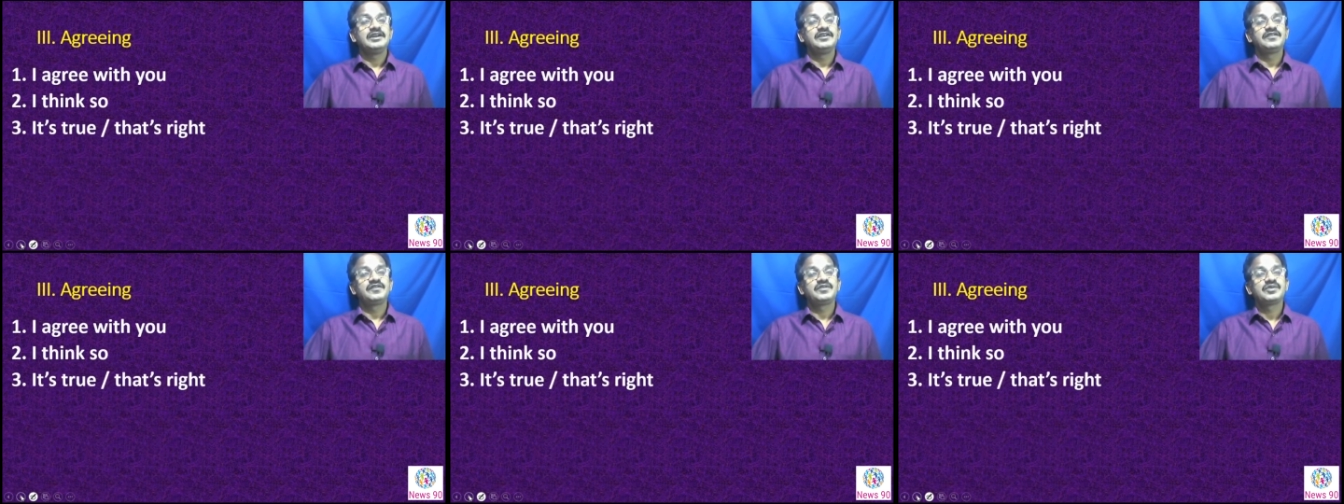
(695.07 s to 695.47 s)

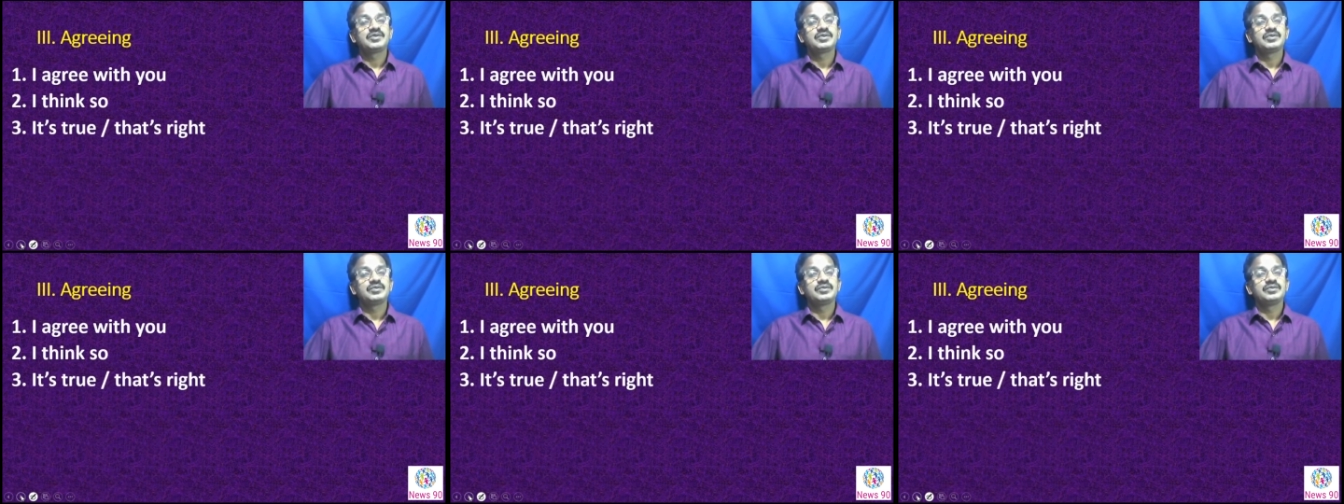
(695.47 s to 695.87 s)
it's
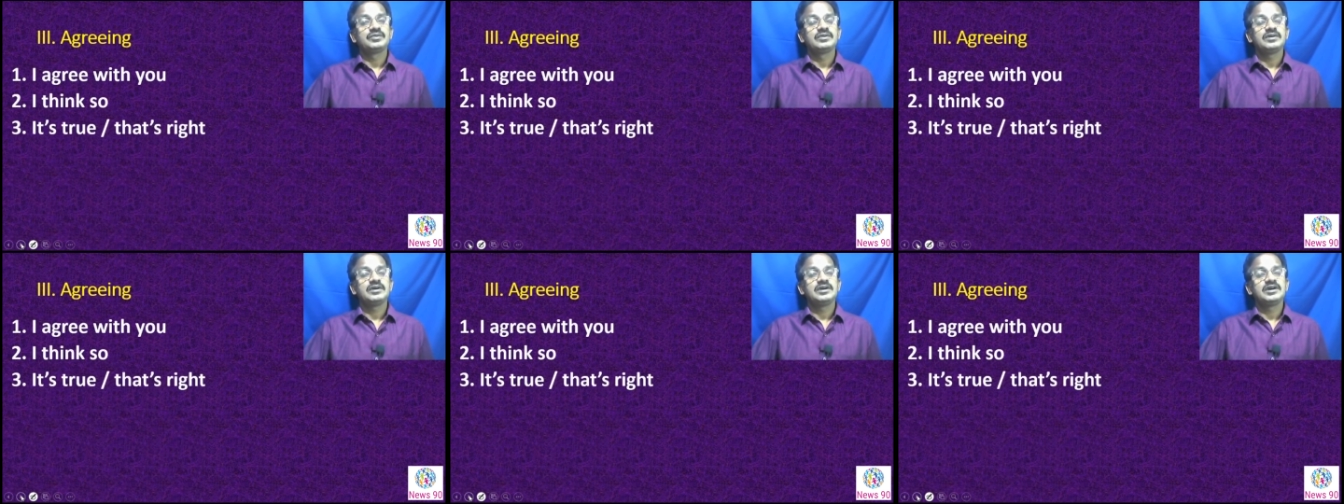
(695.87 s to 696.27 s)

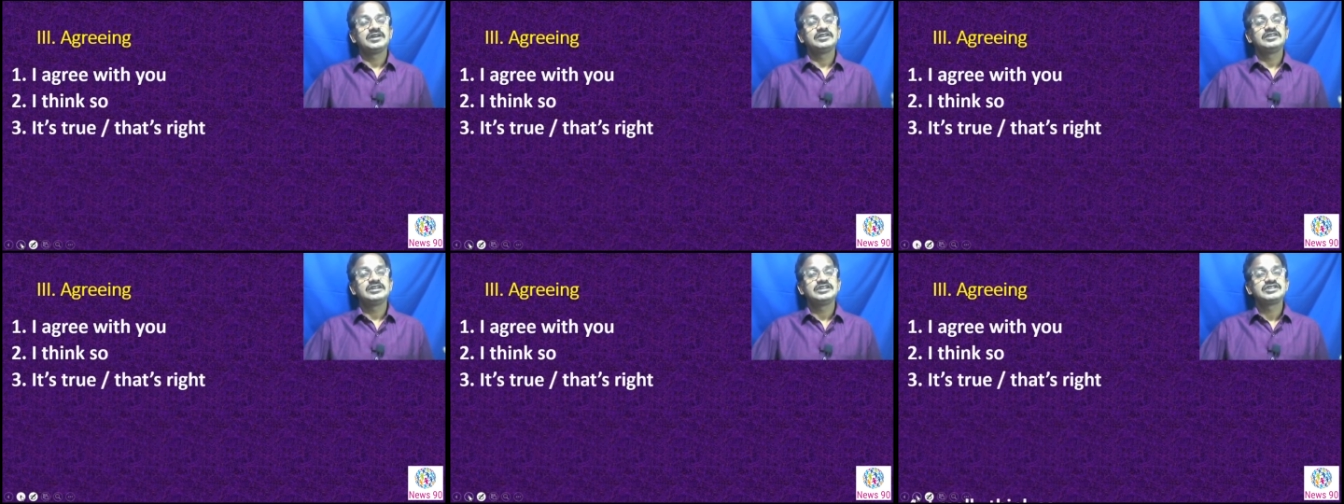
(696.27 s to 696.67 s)
true
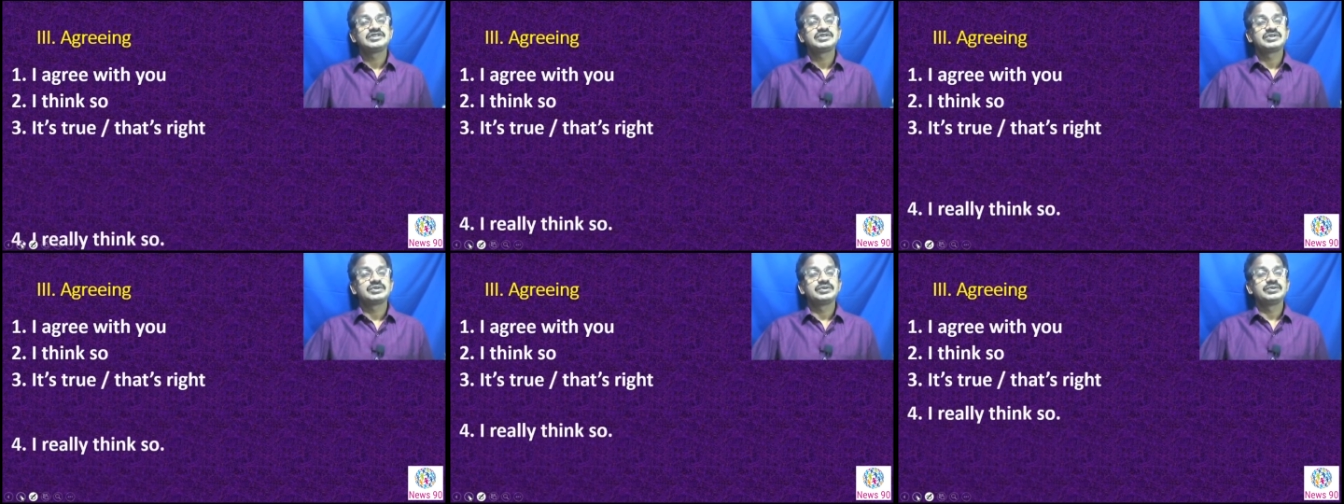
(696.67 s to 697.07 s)
or
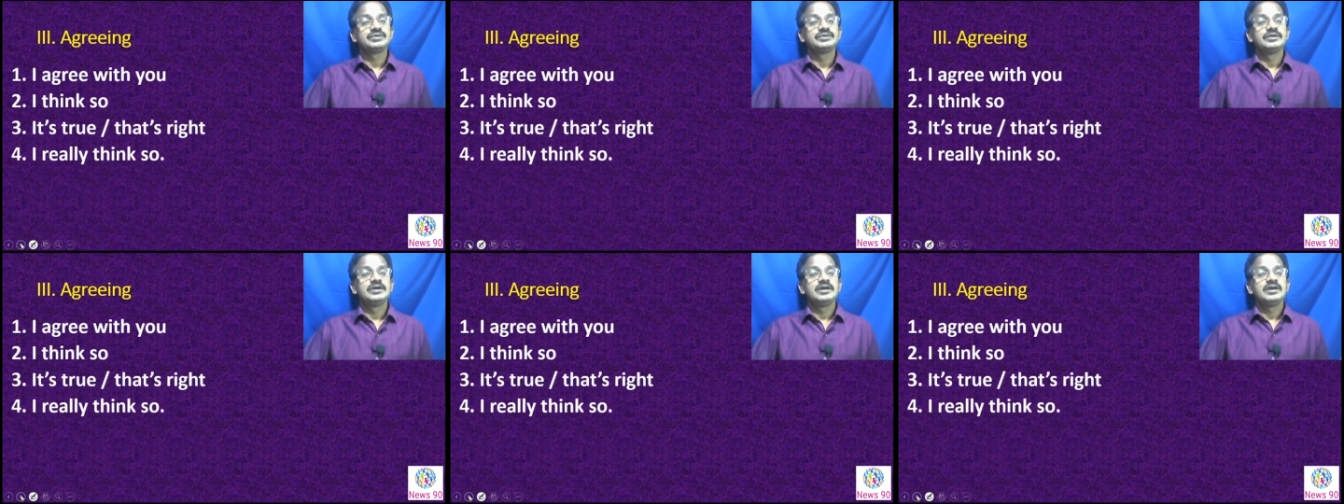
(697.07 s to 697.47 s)
that's
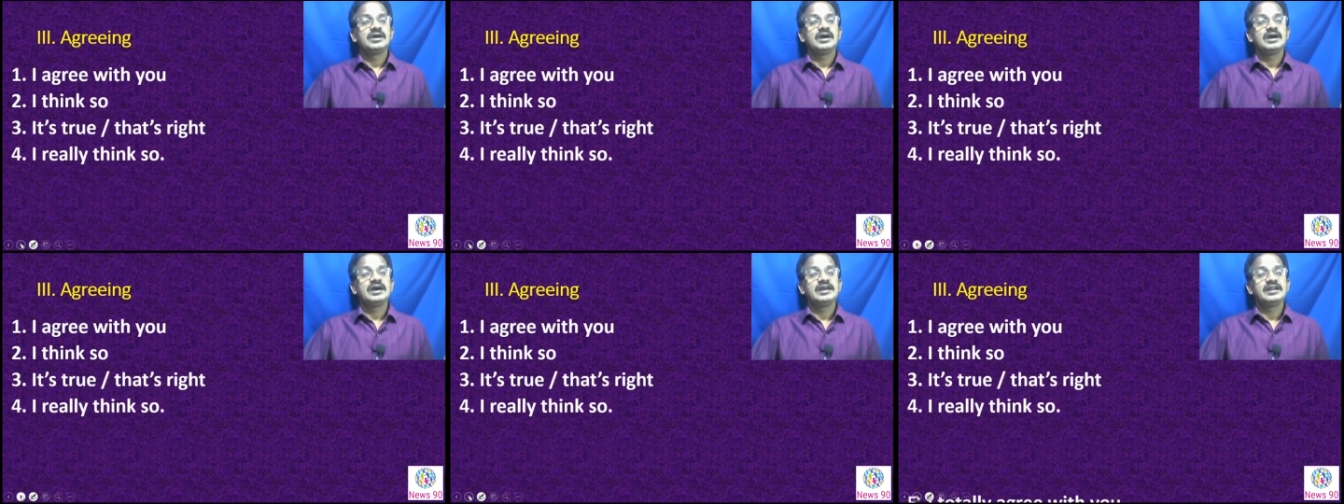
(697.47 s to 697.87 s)
true
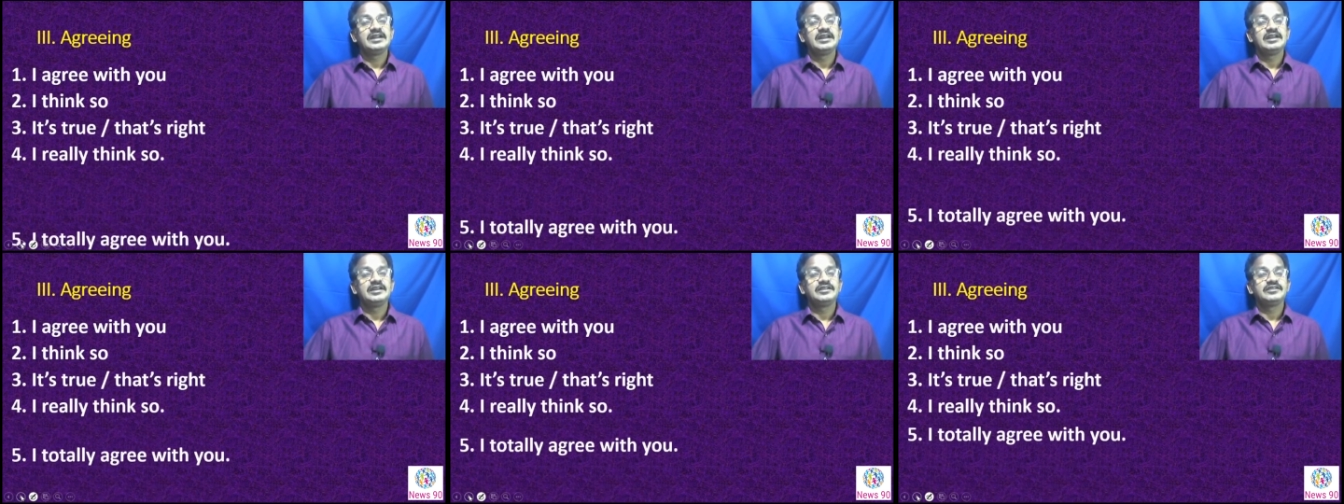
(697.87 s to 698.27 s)
I
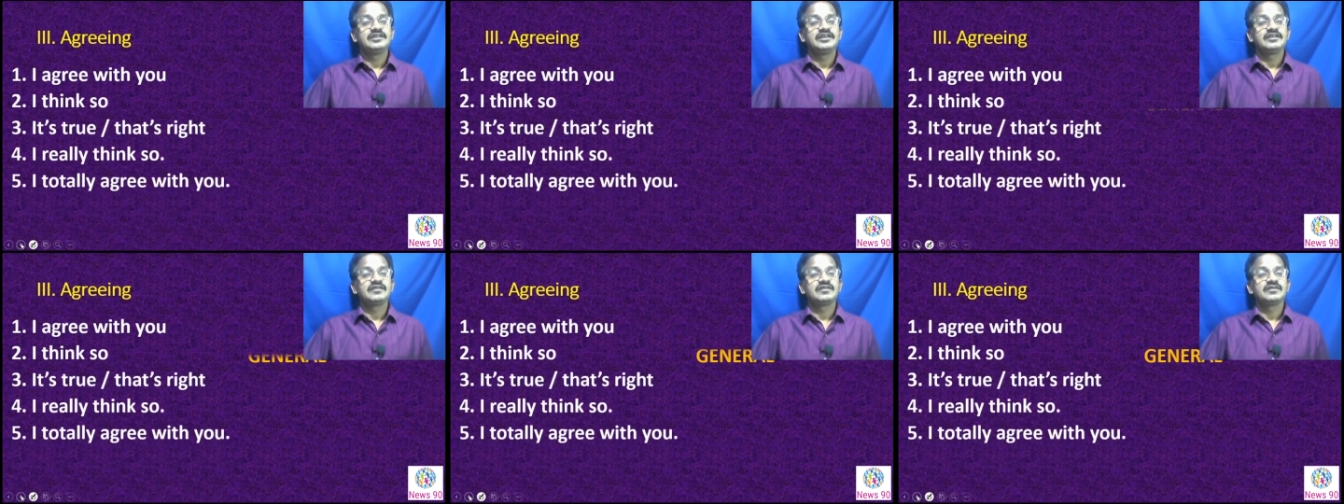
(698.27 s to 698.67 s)
really
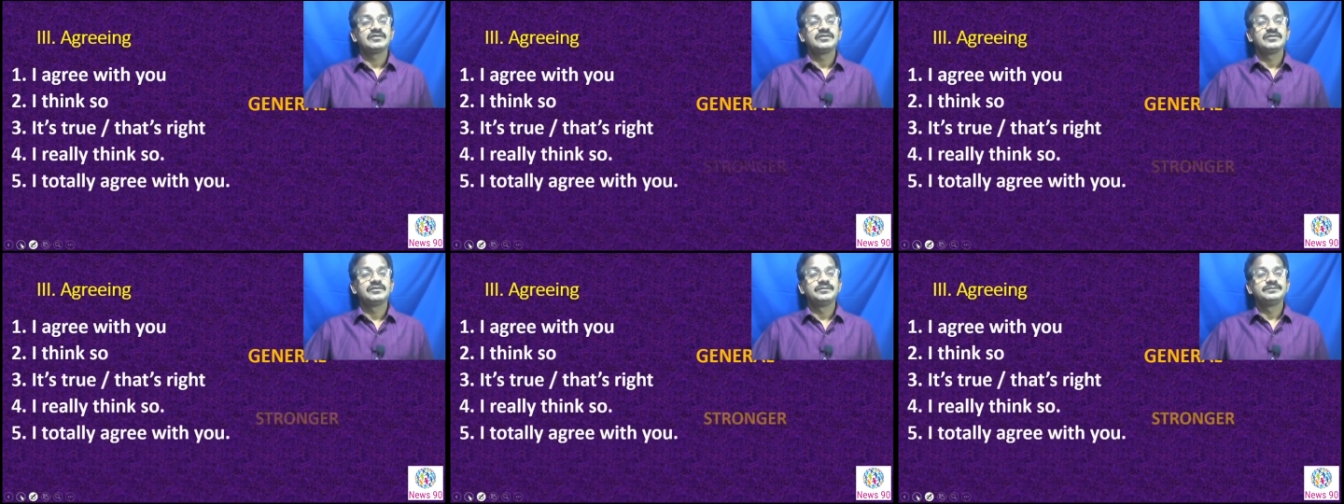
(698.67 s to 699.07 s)
think
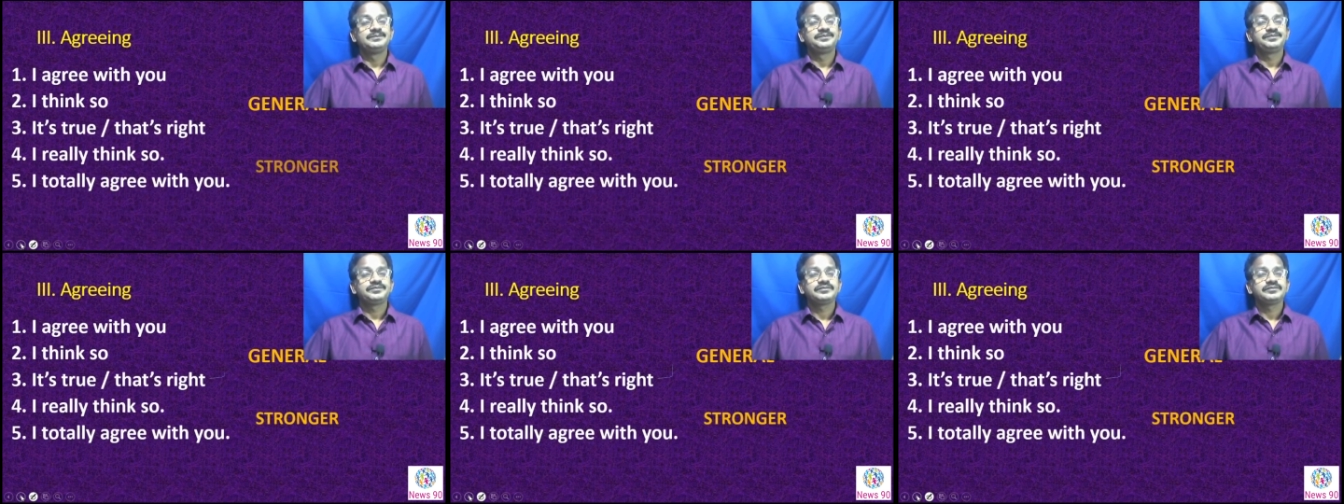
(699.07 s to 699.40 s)
so